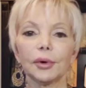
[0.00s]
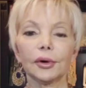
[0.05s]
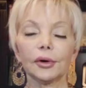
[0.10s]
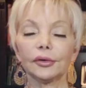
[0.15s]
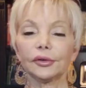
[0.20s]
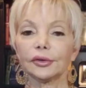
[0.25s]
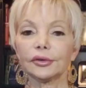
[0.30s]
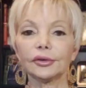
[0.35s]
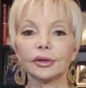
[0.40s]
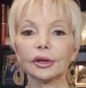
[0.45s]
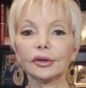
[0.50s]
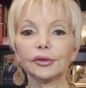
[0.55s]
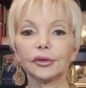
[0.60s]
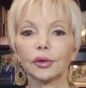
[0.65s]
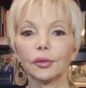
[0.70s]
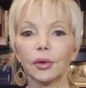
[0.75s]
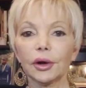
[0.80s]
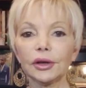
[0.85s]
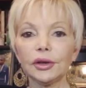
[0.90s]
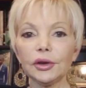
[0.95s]
person just
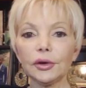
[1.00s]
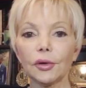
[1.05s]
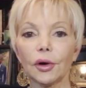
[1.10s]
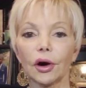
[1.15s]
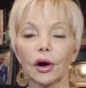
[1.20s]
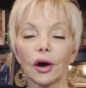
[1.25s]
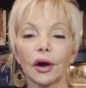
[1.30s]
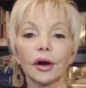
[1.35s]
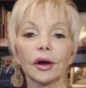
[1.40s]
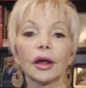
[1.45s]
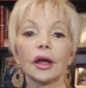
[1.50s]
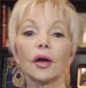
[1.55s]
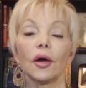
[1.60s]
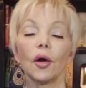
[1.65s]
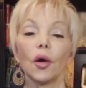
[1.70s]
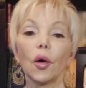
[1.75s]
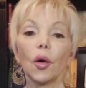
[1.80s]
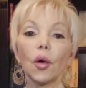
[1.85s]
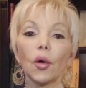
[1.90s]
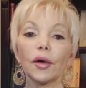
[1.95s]
the way you are.
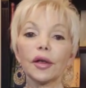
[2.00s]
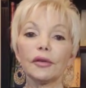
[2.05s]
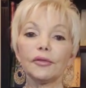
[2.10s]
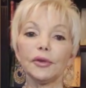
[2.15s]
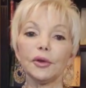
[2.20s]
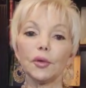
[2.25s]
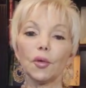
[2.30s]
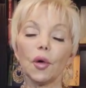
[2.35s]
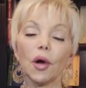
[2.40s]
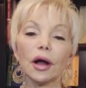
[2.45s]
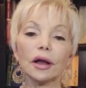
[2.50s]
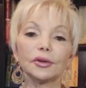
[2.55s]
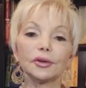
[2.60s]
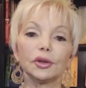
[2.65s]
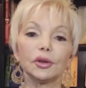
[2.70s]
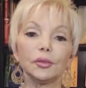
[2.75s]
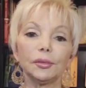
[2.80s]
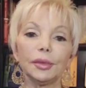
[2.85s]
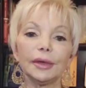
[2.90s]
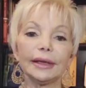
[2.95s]
Or if you want
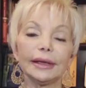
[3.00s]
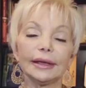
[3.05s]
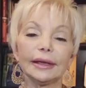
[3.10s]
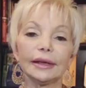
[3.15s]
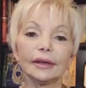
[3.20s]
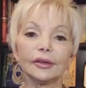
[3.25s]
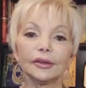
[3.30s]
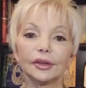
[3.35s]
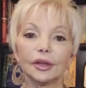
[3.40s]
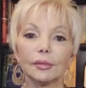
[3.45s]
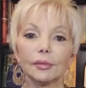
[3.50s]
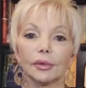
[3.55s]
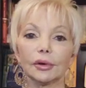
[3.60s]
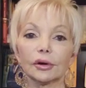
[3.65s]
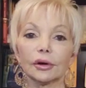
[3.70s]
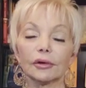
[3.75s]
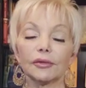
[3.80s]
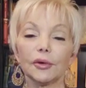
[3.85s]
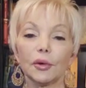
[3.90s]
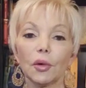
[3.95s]
to be
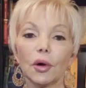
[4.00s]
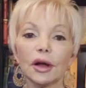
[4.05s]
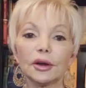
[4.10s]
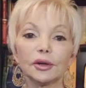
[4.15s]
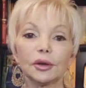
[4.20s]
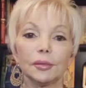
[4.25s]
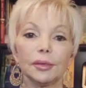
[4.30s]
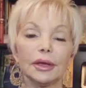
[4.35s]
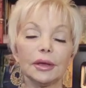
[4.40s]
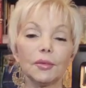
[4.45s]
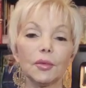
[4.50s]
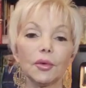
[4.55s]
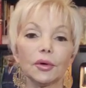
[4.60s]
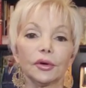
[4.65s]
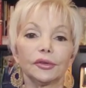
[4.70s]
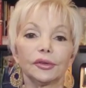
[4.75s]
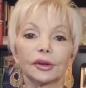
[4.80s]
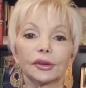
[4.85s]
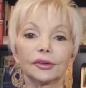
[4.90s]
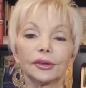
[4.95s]
similar, if you want to be more
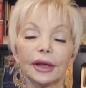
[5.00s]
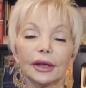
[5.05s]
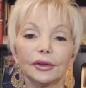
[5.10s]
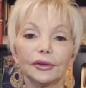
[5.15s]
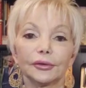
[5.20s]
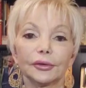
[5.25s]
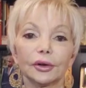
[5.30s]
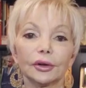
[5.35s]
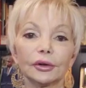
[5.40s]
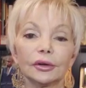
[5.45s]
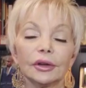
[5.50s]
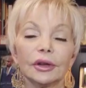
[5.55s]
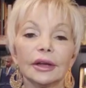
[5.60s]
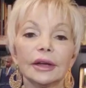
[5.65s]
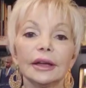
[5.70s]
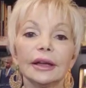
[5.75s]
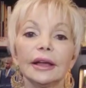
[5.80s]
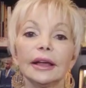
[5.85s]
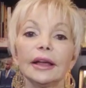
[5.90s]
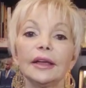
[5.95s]
successful,
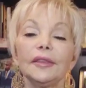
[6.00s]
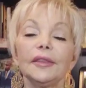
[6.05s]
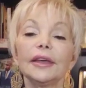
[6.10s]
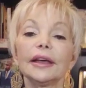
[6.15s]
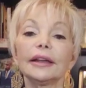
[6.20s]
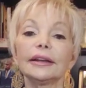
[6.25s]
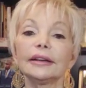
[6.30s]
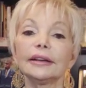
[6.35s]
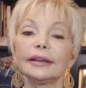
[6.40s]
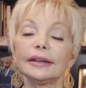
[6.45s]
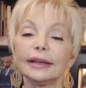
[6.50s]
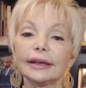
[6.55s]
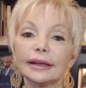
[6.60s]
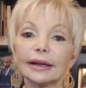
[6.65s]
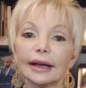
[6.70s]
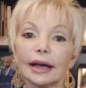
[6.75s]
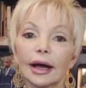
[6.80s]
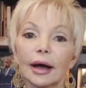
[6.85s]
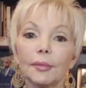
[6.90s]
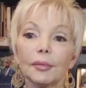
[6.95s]
then get
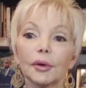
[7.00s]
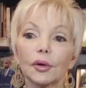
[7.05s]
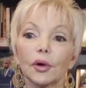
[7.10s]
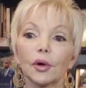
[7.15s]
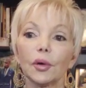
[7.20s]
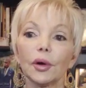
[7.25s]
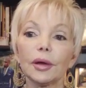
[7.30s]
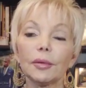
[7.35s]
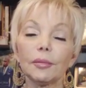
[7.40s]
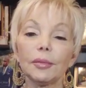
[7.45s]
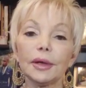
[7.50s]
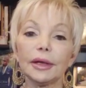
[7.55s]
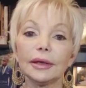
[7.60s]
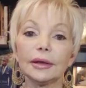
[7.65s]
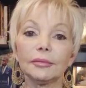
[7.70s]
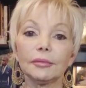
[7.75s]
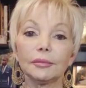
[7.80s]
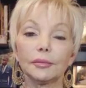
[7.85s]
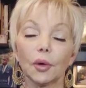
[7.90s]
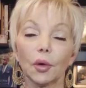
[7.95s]
up, quit
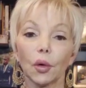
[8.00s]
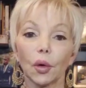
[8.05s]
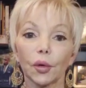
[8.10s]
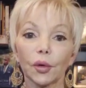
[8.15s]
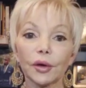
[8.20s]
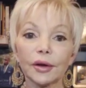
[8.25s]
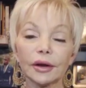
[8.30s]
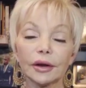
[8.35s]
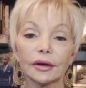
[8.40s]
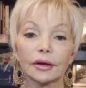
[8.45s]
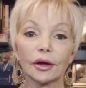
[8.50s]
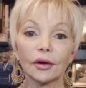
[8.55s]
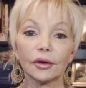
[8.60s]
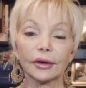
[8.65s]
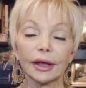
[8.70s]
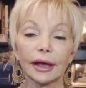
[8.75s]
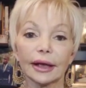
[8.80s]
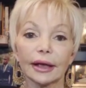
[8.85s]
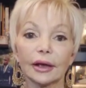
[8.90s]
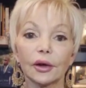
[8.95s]
being bored,
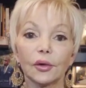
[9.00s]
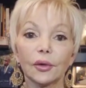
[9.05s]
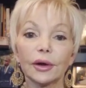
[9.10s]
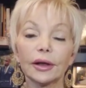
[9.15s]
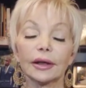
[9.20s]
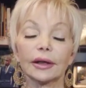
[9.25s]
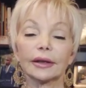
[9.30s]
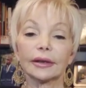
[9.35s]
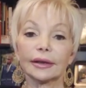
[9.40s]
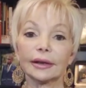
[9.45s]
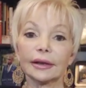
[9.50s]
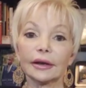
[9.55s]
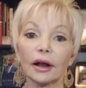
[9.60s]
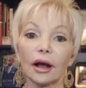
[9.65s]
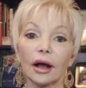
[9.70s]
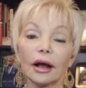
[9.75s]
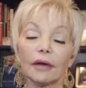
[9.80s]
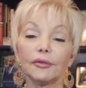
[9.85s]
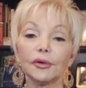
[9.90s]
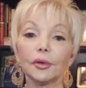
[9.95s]
okay? Get
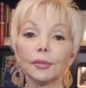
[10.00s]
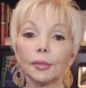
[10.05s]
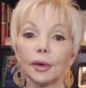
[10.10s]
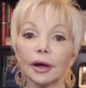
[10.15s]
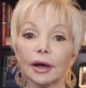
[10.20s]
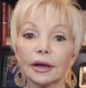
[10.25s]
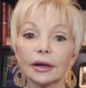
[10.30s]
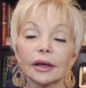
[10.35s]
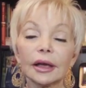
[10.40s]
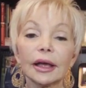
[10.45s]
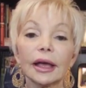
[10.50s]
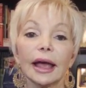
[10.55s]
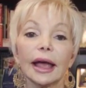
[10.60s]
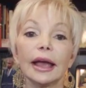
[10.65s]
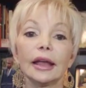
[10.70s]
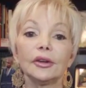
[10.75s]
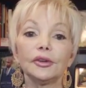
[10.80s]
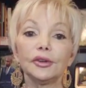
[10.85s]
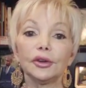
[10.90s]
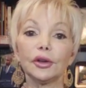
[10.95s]
off your butt
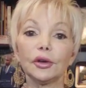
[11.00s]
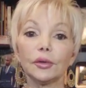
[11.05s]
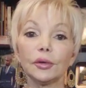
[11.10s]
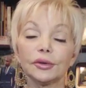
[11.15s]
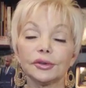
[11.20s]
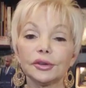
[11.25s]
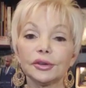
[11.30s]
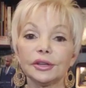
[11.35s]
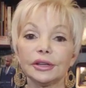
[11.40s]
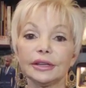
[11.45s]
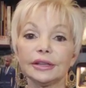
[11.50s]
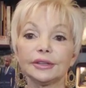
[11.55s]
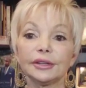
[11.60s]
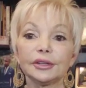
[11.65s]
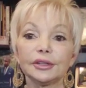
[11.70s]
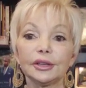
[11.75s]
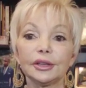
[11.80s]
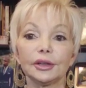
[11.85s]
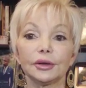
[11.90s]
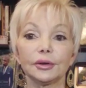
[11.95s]
and do what you need to
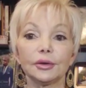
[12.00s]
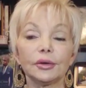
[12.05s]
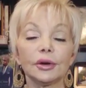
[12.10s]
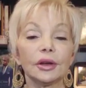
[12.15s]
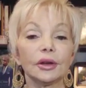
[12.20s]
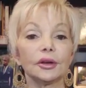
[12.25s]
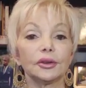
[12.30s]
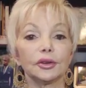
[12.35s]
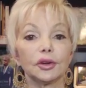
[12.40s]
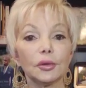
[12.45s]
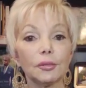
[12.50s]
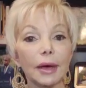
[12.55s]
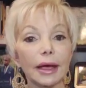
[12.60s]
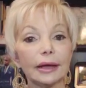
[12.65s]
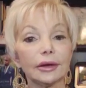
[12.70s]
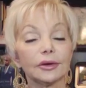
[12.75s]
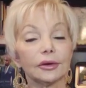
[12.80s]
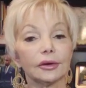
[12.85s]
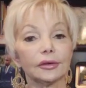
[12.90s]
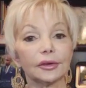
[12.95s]
do to
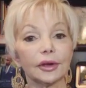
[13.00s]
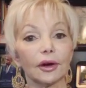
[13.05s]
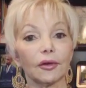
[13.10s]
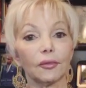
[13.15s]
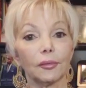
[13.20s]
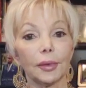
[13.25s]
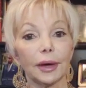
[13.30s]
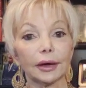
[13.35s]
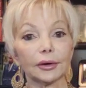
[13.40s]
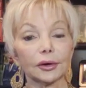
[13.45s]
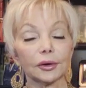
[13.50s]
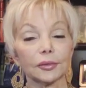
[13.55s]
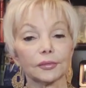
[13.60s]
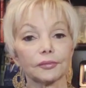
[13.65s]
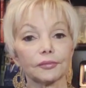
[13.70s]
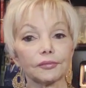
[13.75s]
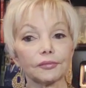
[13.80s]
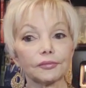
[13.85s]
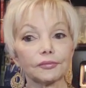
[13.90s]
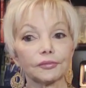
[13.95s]
make yourself better.
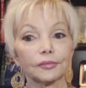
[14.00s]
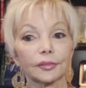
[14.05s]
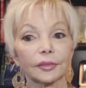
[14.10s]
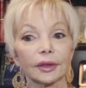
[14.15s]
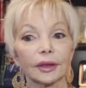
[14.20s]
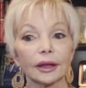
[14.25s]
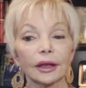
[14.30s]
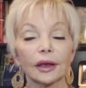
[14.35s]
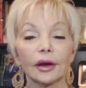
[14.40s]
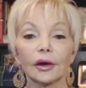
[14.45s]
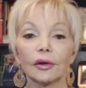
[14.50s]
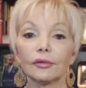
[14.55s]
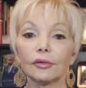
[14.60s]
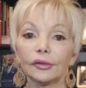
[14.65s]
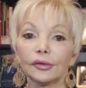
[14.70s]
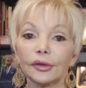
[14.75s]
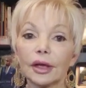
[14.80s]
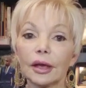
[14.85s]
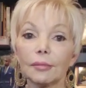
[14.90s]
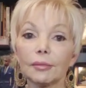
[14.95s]

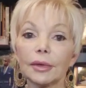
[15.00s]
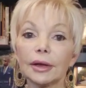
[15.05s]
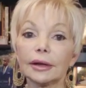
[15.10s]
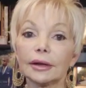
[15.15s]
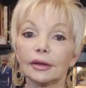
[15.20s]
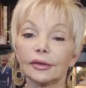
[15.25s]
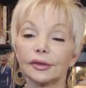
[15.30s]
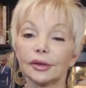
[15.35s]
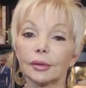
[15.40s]
Resentment is